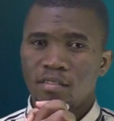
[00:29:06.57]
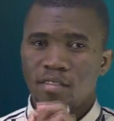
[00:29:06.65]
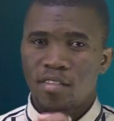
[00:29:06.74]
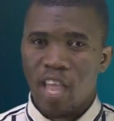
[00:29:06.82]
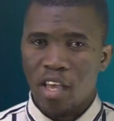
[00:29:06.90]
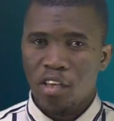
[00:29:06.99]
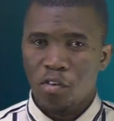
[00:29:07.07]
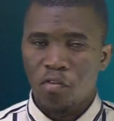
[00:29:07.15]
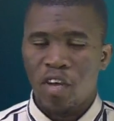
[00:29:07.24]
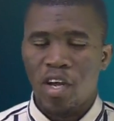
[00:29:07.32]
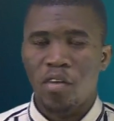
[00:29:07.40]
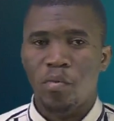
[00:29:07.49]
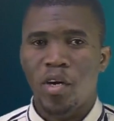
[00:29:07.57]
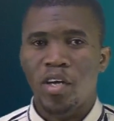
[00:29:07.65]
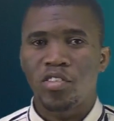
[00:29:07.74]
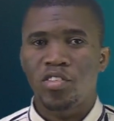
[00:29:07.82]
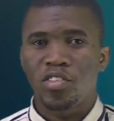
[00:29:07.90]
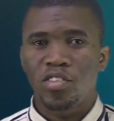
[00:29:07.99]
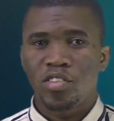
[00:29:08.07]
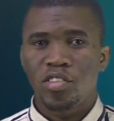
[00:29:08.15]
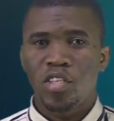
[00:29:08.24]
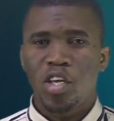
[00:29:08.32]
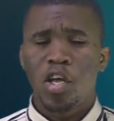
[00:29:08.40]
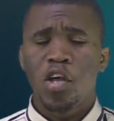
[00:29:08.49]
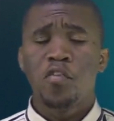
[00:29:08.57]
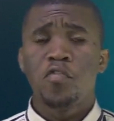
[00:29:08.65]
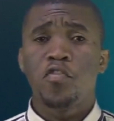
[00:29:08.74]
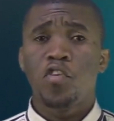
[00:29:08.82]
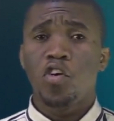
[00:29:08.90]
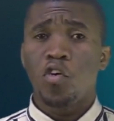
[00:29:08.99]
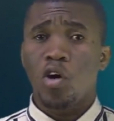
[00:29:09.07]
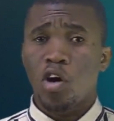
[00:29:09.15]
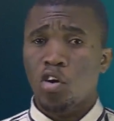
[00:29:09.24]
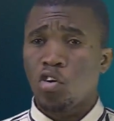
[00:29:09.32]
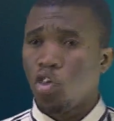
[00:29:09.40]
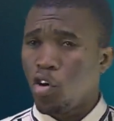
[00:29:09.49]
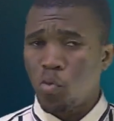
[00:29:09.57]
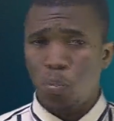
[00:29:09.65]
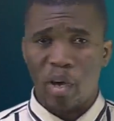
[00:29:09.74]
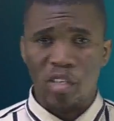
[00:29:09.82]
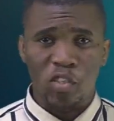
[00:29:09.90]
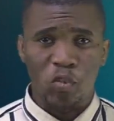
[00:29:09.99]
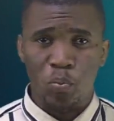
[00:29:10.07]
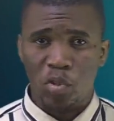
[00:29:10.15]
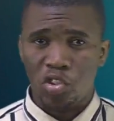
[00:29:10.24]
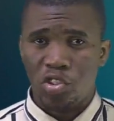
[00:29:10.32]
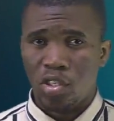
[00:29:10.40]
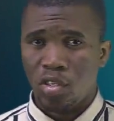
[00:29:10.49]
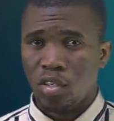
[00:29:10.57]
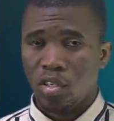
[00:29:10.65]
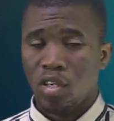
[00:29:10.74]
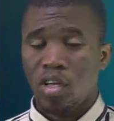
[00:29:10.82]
thank you very much for your good participation